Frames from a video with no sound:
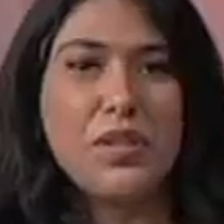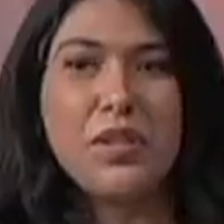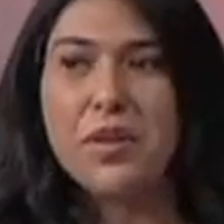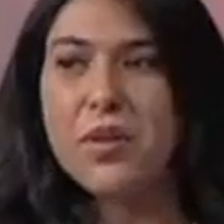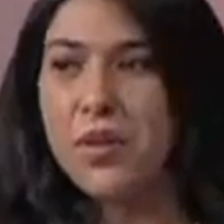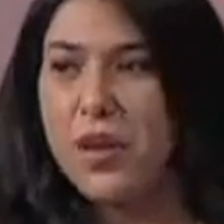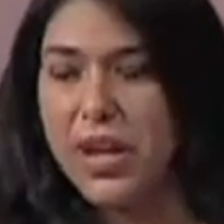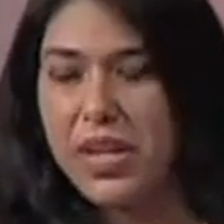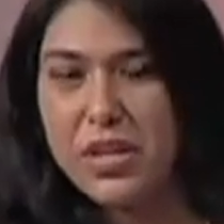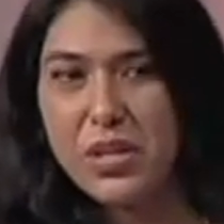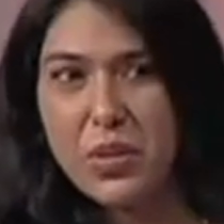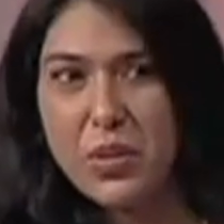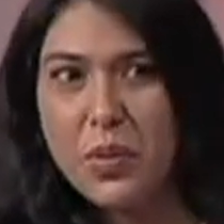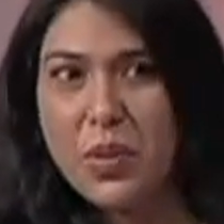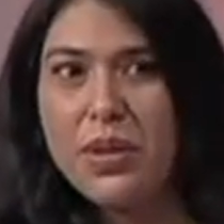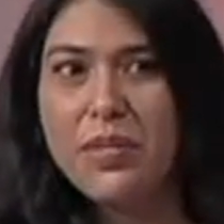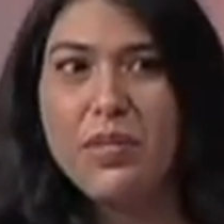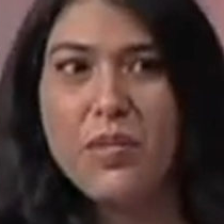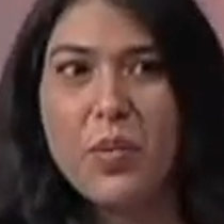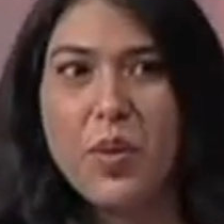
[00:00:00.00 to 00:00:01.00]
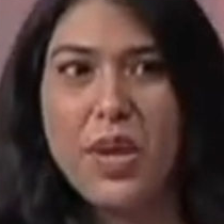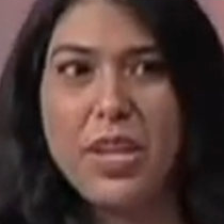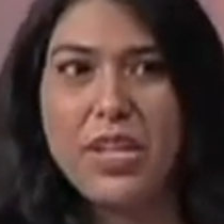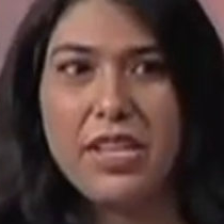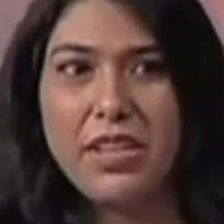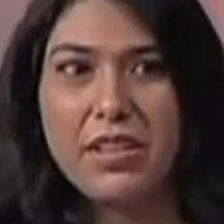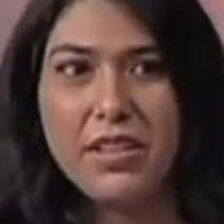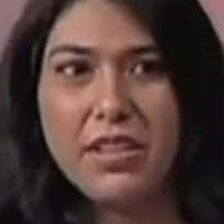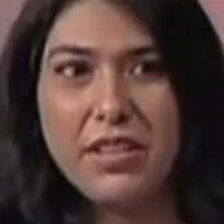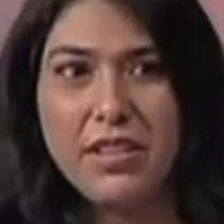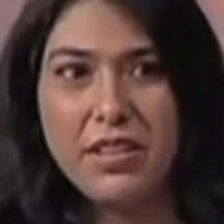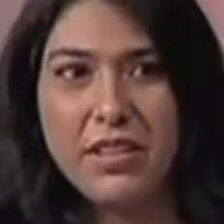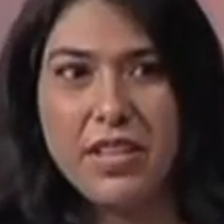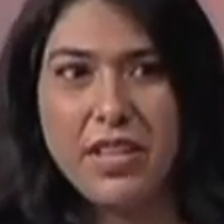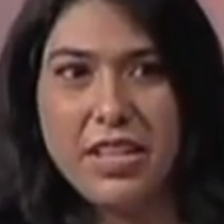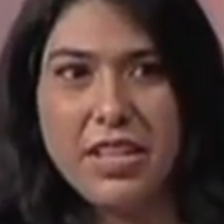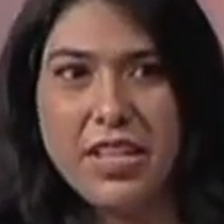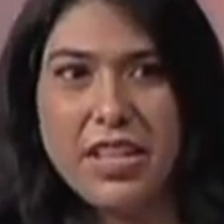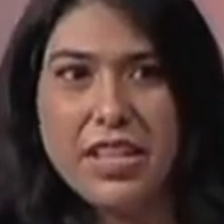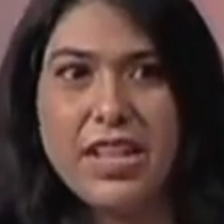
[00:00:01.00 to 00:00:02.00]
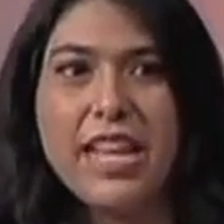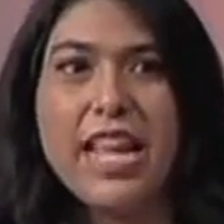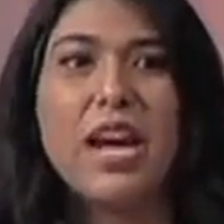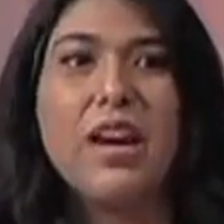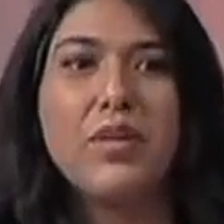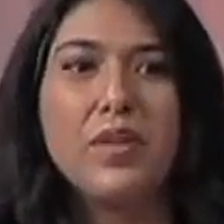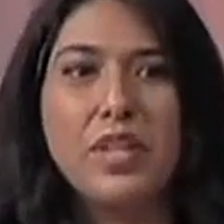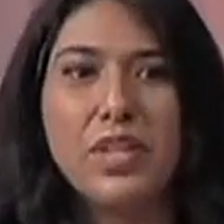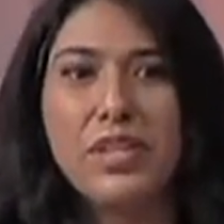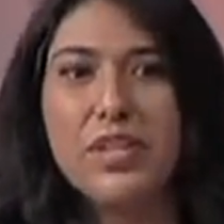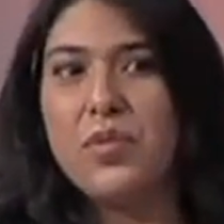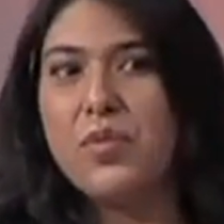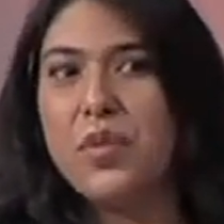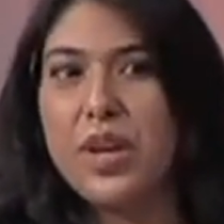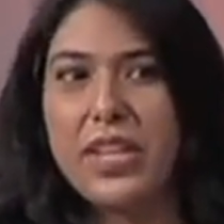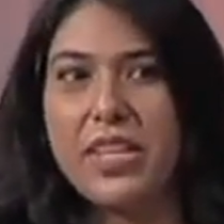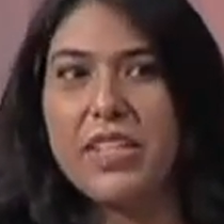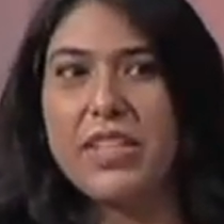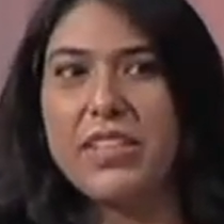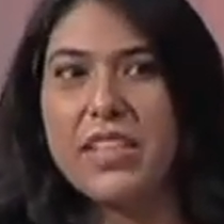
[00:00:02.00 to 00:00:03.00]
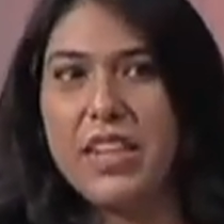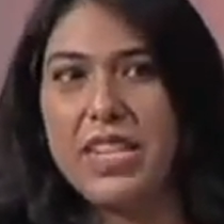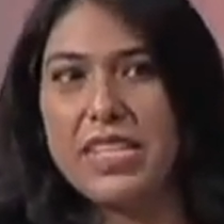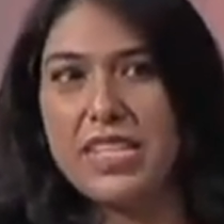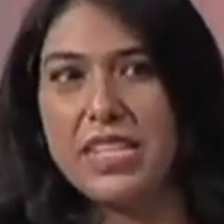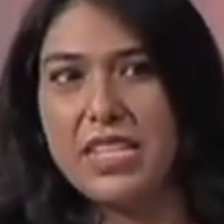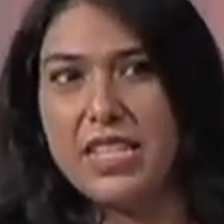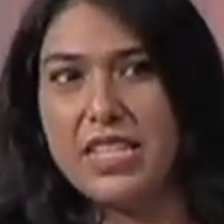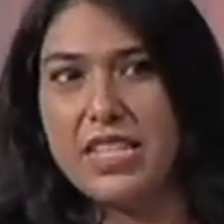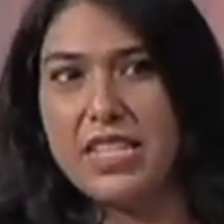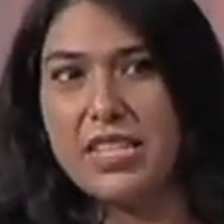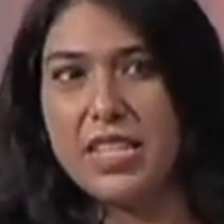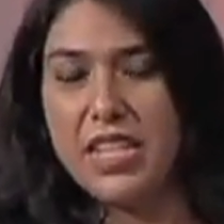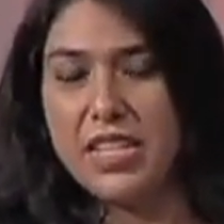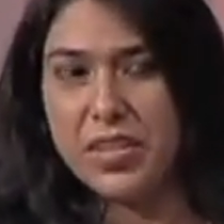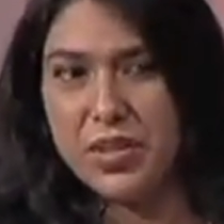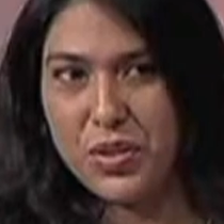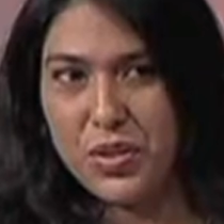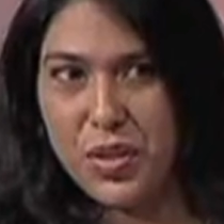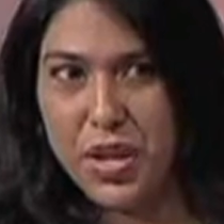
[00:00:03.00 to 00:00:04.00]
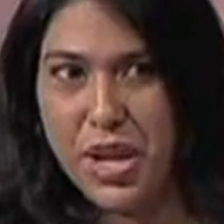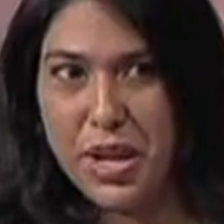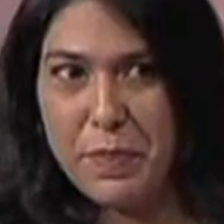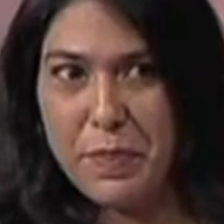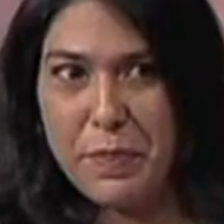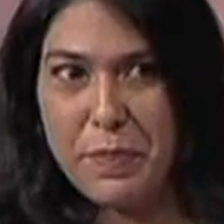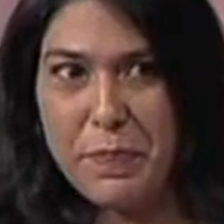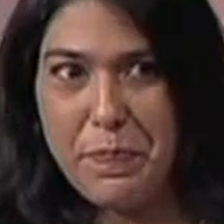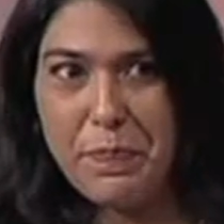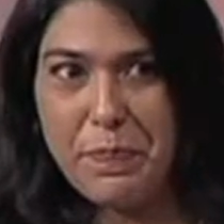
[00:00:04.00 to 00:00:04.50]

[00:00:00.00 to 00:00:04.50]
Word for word: with you and you have won, now can you recognize us as a tribe?